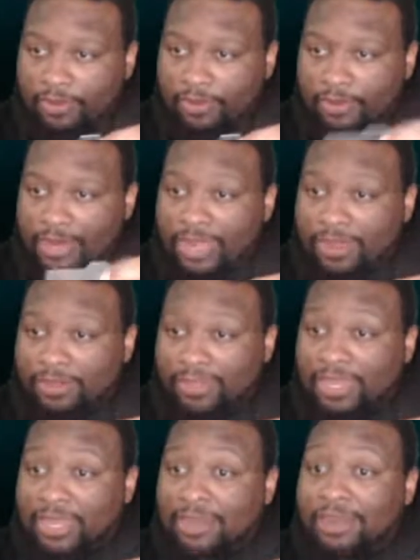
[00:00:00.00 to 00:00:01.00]
Now, the
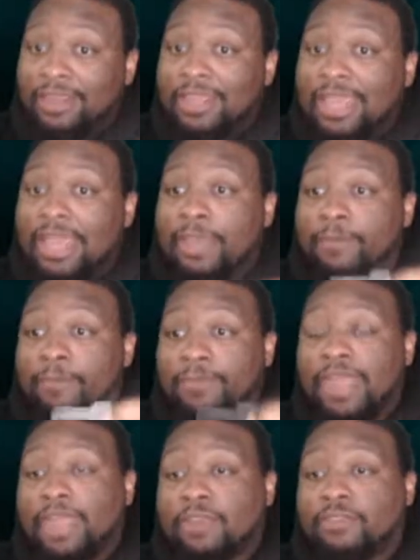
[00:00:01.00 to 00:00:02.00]
key to the game
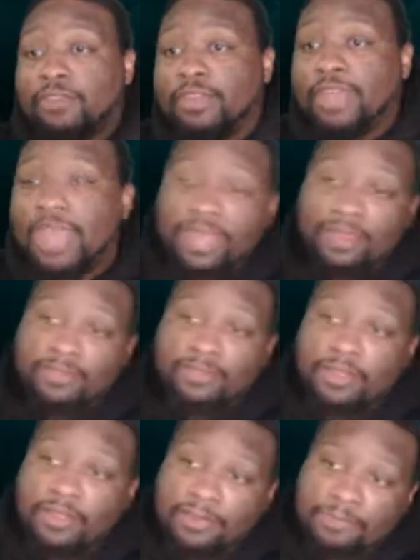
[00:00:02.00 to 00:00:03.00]
actually has
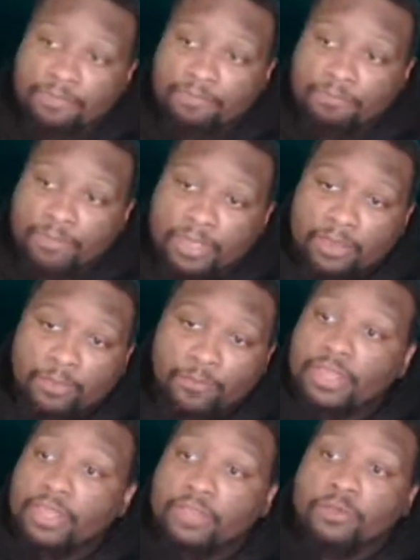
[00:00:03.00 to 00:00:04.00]
um,
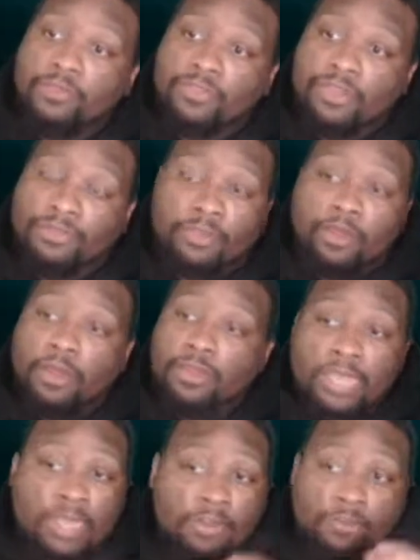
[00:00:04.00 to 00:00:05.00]
really cool stuff. So all you
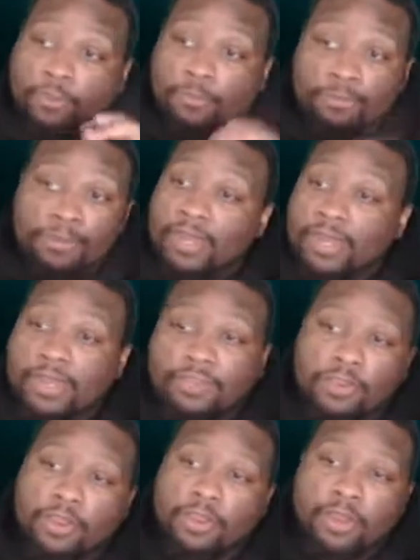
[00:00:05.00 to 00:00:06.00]
gotta do is just plug it into
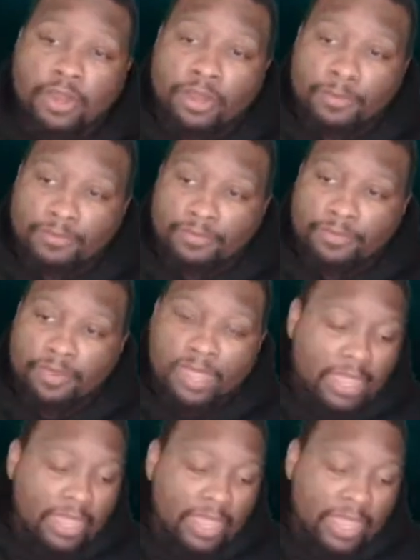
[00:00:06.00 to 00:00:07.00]
your car
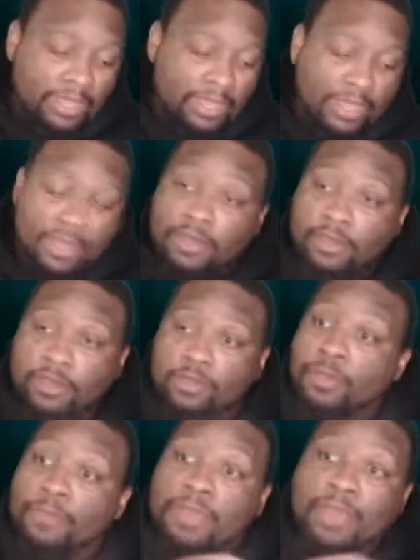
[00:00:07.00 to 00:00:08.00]
and then you
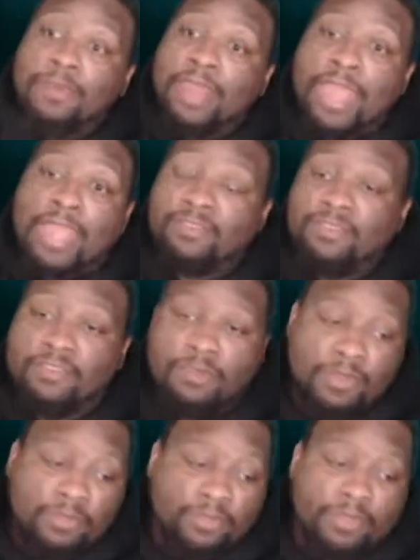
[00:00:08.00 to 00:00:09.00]
could be able to access the
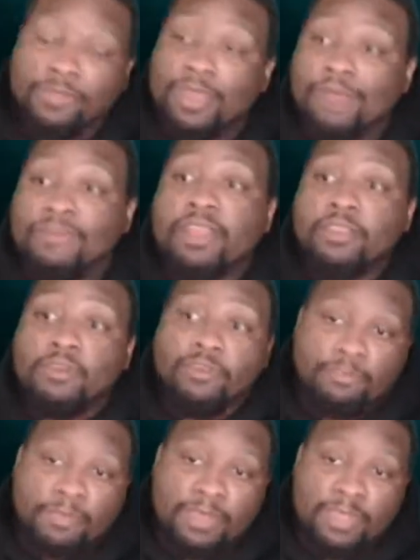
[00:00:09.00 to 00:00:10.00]
music if you have that
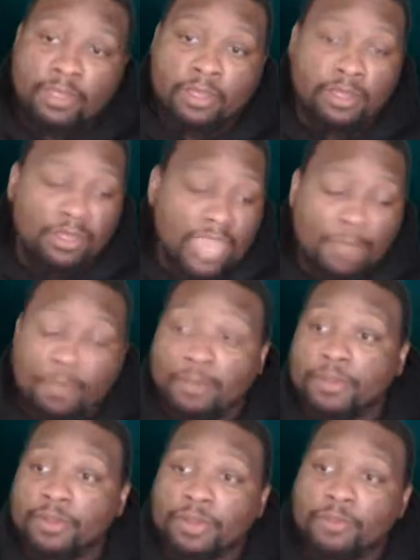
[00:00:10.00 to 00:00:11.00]
USB uh,
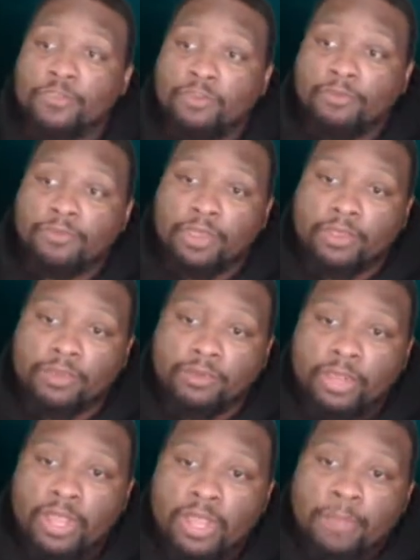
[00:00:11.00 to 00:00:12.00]
capability with your vehicle.
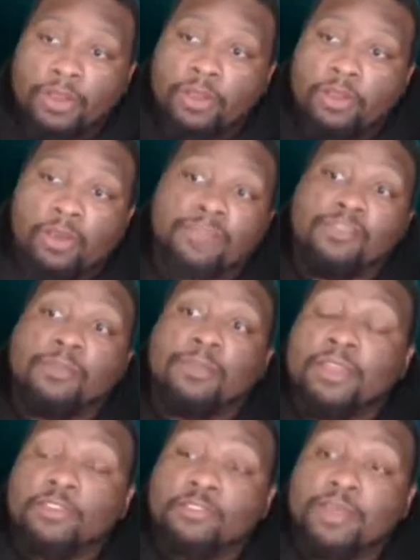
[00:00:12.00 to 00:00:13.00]
But there'll also be
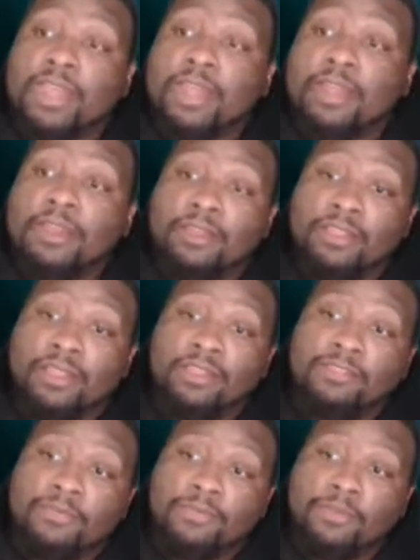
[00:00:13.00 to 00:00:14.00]
a track on there to
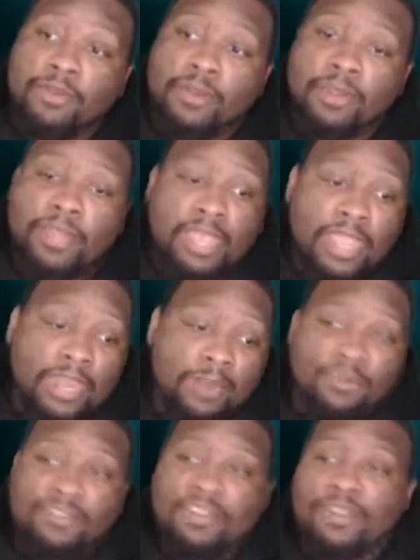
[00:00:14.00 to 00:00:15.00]
listen for, and it
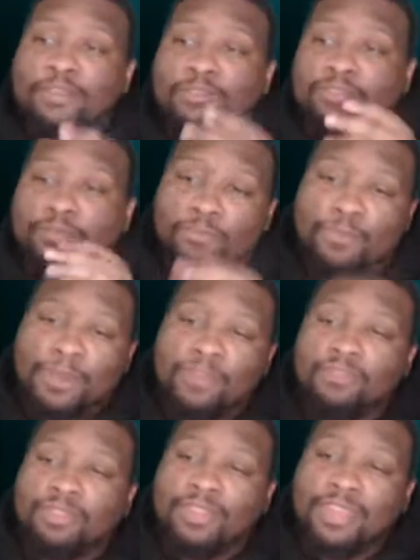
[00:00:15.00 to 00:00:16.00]
will tell you some
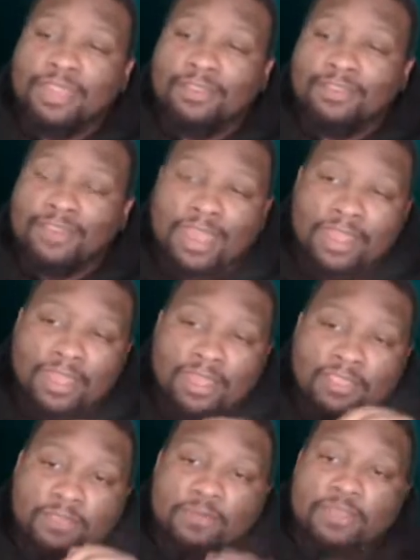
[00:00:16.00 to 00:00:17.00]
special things that
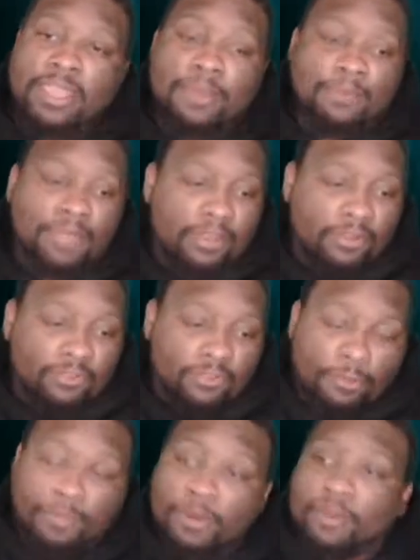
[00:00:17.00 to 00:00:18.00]
you get because
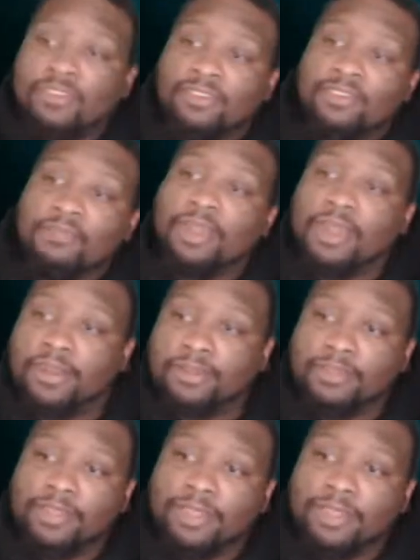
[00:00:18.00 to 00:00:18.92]
you purchased the vinyl.